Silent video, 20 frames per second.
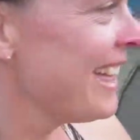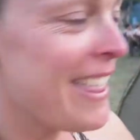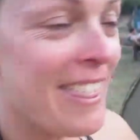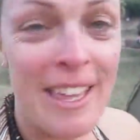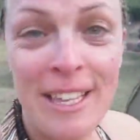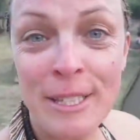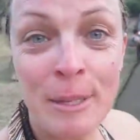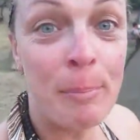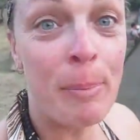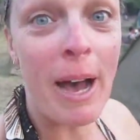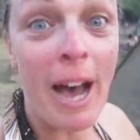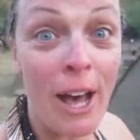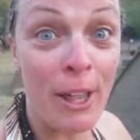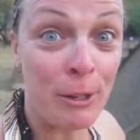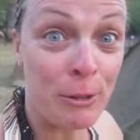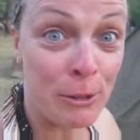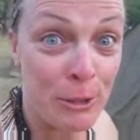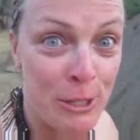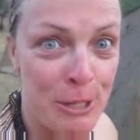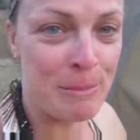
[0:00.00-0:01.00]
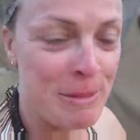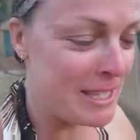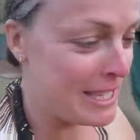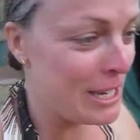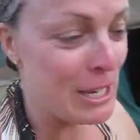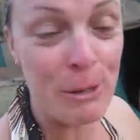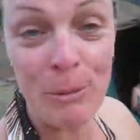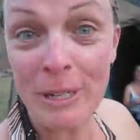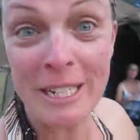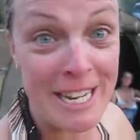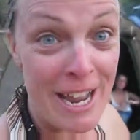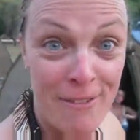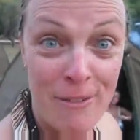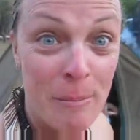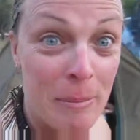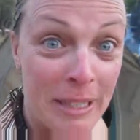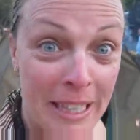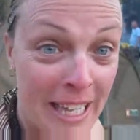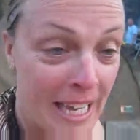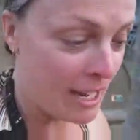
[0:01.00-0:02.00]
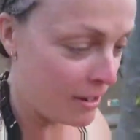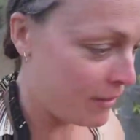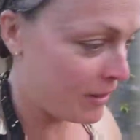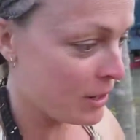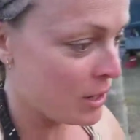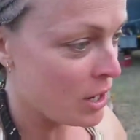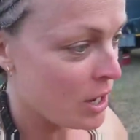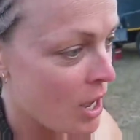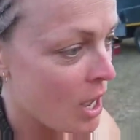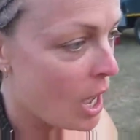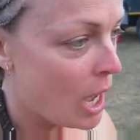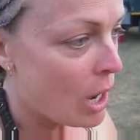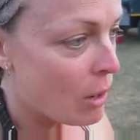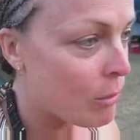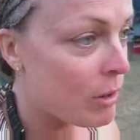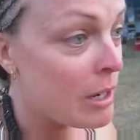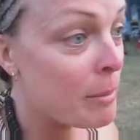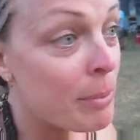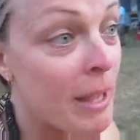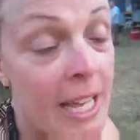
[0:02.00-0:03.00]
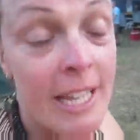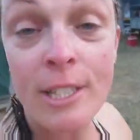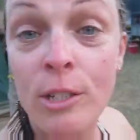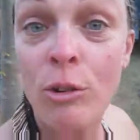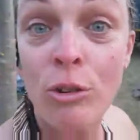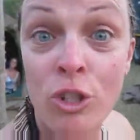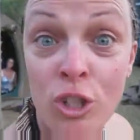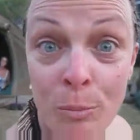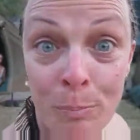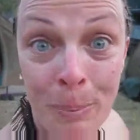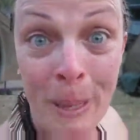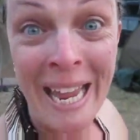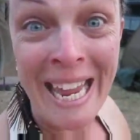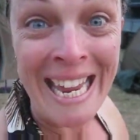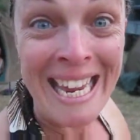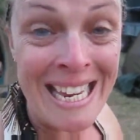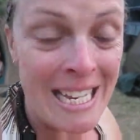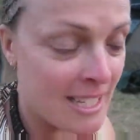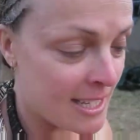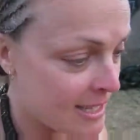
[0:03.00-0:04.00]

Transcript: These are bathrooms that you would never believe. We're in a place called Tshipise.